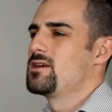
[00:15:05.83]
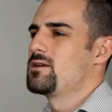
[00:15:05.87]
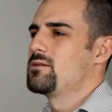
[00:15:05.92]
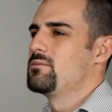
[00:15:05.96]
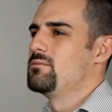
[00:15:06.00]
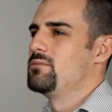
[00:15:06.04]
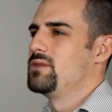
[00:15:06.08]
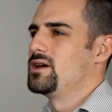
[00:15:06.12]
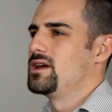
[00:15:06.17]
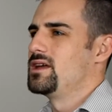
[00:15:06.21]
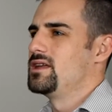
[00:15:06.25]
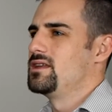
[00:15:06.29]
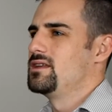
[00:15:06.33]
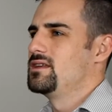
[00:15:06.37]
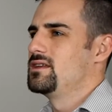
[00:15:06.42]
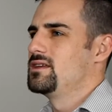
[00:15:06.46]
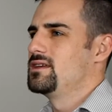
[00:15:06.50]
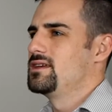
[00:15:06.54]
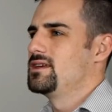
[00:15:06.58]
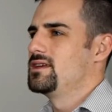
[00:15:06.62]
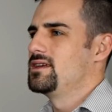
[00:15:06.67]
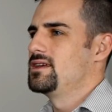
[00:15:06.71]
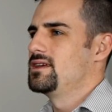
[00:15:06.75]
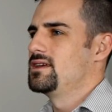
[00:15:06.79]
But
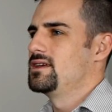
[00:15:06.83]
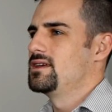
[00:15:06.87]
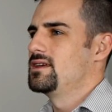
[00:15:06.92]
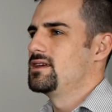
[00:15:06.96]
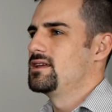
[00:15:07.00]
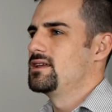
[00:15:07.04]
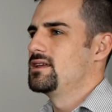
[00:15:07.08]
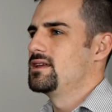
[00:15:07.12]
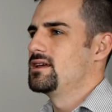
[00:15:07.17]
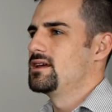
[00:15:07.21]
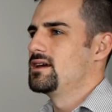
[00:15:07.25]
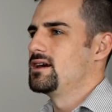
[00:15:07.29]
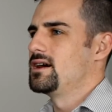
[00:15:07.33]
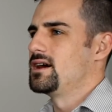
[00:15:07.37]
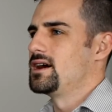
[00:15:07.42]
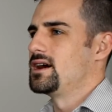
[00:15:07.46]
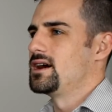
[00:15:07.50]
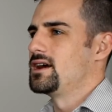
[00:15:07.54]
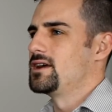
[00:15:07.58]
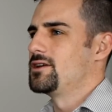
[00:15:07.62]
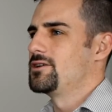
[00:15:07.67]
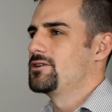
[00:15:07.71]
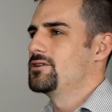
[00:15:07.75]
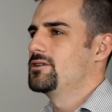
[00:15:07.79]

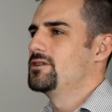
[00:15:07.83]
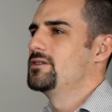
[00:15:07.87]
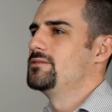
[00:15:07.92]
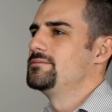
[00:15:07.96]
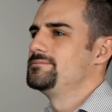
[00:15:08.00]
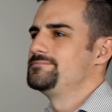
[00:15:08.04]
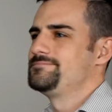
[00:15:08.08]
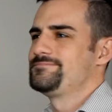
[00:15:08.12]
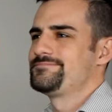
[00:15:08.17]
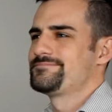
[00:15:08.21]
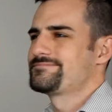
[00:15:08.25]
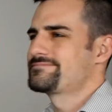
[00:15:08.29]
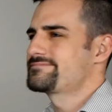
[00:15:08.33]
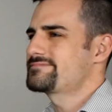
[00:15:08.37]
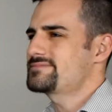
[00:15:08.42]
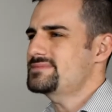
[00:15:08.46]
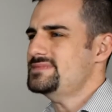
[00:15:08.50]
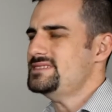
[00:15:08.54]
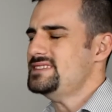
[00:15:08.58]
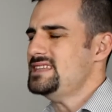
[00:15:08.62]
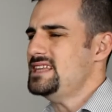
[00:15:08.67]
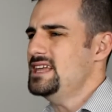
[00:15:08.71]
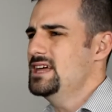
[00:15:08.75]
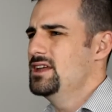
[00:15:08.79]
I heard,
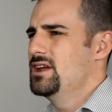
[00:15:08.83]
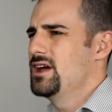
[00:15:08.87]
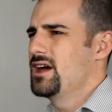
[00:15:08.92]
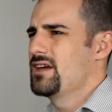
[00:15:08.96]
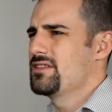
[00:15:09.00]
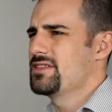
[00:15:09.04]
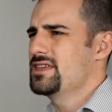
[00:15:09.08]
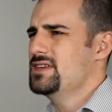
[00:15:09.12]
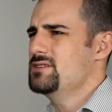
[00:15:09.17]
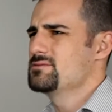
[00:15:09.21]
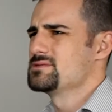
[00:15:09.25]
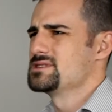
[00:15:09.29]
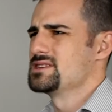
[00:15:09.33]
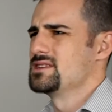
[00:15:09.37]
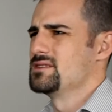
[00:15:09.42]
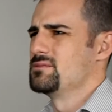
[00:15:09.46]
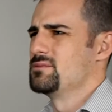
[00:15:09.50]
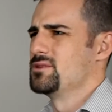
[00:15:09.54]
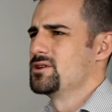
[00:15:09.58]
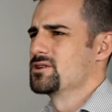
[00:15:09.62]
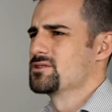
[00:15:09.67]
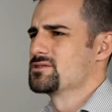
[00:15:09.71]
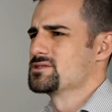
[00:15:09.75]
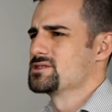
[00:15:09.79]
I think it was in the
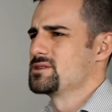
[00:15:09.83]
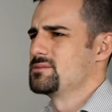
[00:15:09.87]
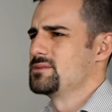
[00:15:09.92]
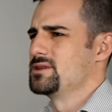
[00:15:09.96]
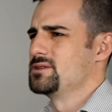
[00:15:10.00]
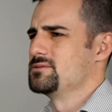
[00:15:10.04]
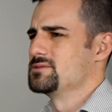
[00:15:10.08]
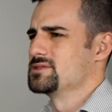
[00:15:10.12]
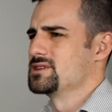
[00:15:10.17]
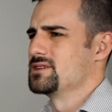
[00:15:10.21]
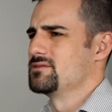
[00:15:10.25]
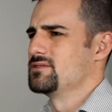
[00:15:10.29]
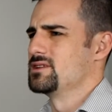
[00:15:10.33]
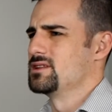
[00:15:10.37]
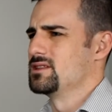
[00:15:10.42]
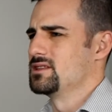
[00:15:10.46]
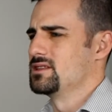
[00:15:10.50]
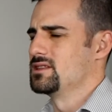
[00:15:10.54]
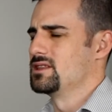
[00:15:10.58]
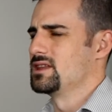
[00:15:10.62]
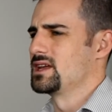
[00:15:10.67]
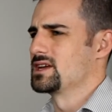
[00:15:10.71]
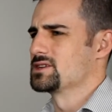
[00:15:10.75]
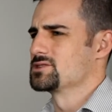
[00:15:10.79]
book or somebody was giving a
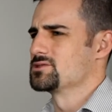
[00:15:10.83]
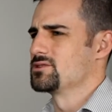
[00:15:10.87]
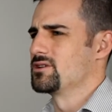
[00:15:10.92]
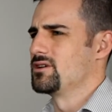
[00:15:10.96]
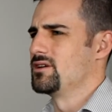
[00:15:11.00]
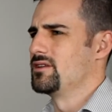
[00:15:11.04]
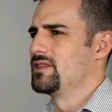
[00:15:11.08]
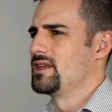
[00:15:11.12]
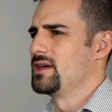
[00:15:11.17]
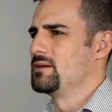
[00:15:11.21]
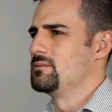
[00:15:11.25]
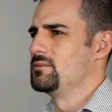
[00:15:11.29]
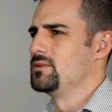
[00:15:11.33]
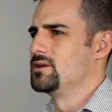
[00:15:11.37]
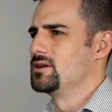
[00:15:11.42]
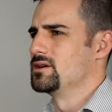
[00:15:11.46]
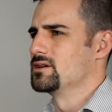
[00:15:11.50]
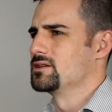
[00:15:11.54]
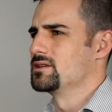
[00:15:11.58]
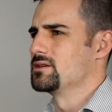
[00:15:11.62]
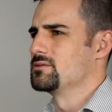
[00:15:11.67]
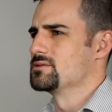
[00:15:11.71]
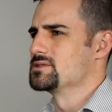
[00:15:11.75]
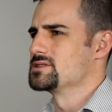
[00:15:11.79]
lecture on that
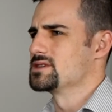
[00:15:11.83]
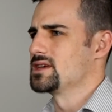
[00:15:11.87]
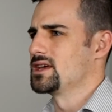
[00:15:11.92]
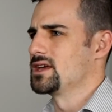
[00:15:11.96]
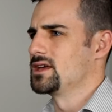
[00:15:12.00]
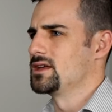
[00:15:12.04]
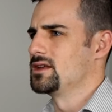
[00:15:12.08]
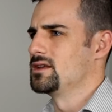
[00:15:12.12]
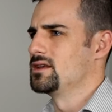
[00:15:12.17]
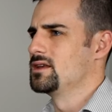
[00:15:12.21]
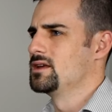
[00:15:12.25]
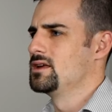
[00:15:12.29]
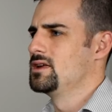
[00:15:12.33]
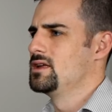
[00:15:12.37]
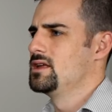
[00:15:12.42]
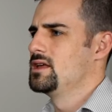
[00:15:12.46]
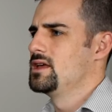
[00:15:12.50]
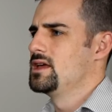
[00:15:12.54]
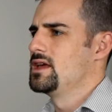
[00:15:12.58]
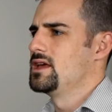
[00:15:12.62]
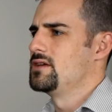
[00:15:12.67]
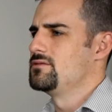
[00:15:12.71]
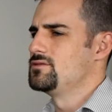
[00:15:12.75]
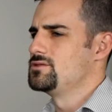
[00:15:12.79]
book. They were saying,
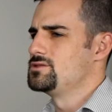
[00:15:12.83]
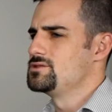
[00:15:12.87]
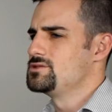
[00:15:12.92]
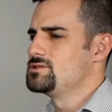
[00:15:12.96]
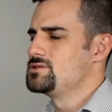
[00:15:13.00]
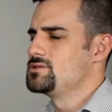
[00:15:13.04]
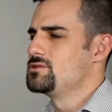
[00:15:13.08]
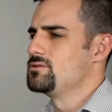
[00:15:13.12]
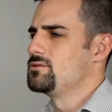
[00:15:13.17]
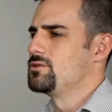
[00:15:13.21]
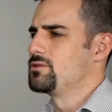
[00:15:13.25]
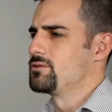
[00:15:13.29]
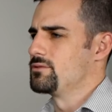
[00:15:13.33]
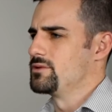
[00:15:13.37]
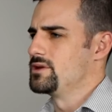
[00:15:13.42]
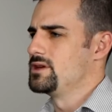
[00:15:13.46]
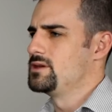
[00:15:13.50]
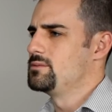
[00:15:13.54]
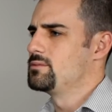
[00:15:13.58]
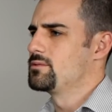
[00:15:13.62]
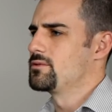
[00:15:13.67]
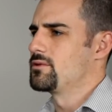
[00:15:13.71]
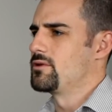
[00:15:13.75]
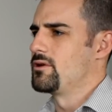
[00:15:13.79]
if you just do
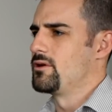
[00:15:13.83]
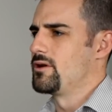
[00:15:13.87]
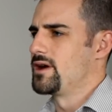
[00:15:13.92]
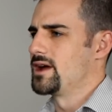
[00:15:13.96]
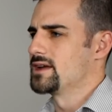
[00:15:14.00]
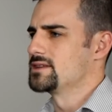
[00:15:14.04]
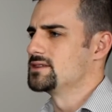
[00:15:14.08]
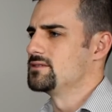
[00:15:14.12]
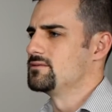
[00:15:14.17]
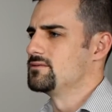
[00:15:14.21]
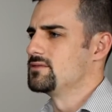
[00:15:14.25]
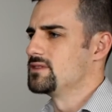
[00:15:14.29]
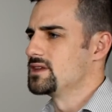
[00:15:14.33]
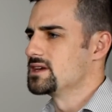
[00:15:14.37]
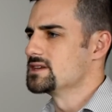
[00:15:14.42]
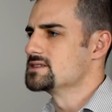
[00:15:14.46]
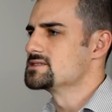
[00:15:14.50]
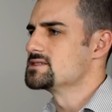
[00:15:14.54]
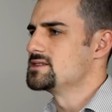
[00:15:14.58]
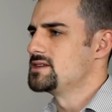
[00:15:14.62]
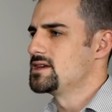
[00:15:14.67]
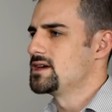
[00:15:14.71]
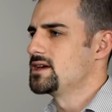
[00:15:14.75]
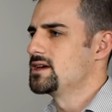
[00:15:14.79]
3 proactive
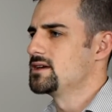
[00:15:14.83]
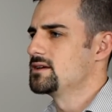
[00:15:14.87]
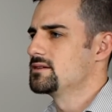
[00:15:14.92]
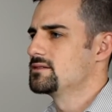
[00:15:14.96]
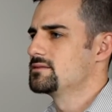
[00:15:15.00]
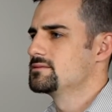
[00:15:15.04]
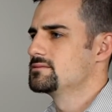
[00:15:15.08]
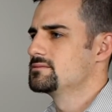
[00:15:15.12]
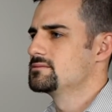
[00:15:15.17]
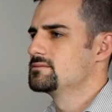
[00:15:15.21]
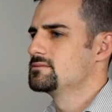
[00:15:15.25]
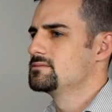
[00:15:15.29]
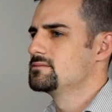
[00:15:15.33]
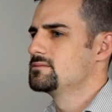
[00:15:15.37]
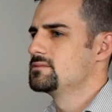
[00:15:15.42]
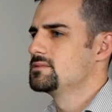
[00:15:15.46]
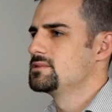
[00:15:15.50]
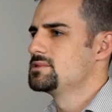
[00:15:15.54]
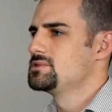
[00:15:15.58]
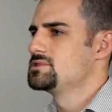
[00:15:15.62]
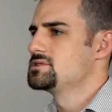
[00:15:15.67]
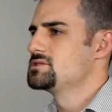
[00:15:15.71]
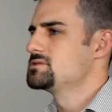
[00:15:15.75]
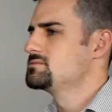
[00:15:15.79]
things a day,
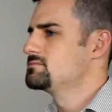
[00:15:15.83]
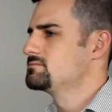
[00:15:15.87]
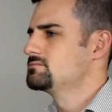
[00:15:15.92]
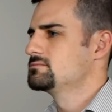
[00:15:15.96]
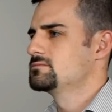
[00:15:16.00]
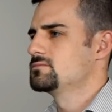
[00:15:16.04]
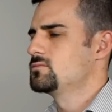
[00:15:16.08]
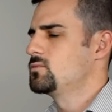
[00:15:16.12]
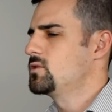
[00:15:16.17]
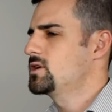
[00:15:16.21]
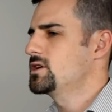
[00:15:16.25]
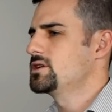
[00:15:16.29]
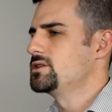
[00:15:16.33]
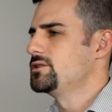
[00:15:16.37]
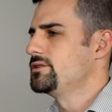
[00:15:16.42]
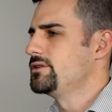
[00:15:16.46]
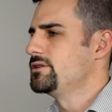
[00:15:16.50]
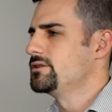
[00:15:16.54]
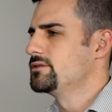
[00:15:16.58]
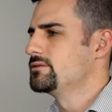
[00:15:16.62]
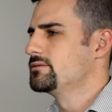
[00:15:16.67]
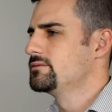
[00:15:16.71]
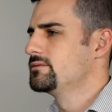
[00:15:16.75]
what can you do?